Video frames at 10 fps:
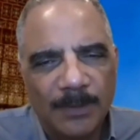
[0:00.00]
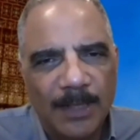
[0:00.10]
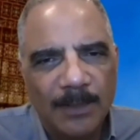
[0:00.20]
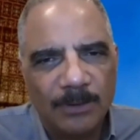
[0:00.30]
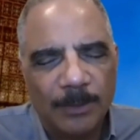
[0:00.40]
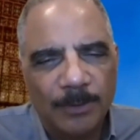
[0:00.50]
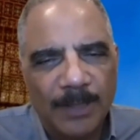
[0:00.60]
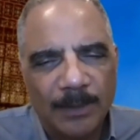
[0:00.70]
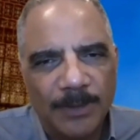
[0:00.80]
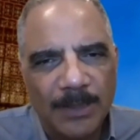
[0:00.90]
National
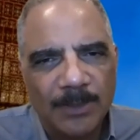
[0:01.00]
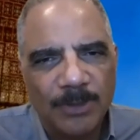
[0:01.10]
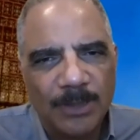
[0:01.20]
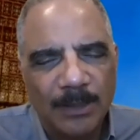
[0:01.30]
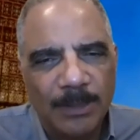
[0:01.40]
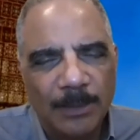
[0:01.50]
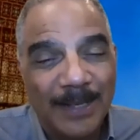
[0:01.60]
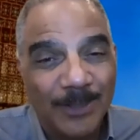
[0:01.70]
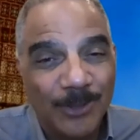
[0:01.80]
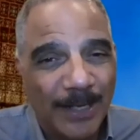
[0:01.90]
Democratic Redistricting Committee
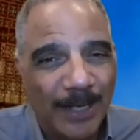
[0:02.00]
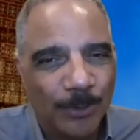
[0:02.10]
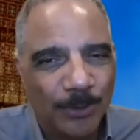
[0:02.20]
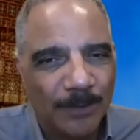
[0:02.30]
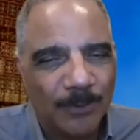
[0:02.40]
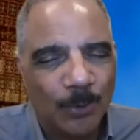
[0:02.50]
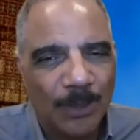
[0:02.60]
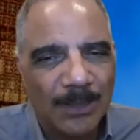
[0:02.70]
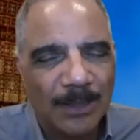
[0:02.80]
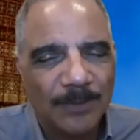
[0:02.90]
back in January of
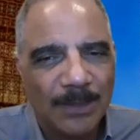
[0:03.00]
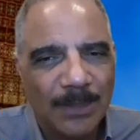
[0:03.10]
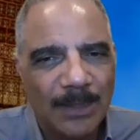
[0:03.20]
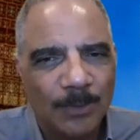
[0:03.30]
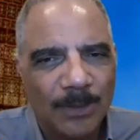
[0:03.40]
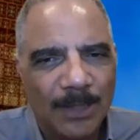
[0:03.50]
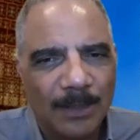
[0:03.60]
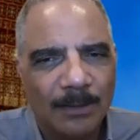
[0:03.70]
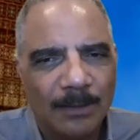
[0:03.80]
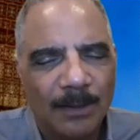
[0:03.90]
2017 was that
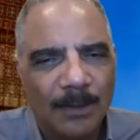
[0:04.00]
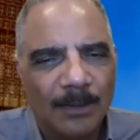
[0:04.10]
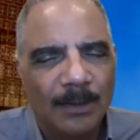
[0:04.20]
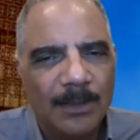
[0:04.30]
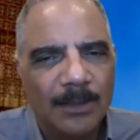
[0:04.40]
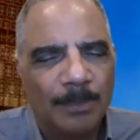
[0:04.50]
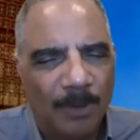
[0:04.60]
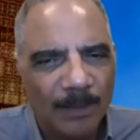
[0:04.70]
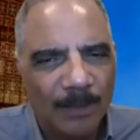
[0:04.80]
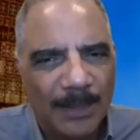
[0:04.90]
I thought at least a
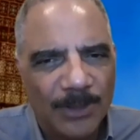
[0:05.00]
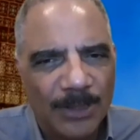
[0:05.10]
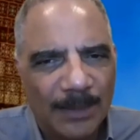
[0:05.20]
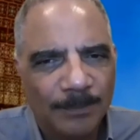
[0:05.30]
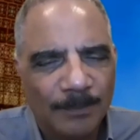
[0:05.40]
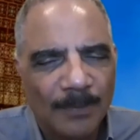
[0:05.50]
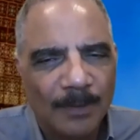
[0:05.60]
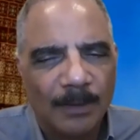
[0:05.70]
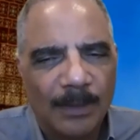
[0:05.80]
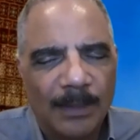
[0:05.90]
part of my job
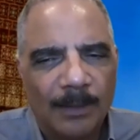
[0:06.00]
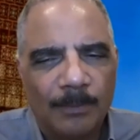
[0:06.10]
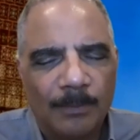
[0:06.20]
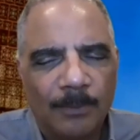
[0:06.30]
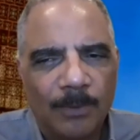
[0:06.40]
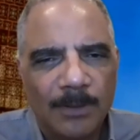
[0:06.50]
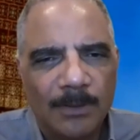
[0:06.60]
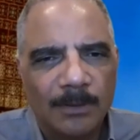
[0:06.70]
um, was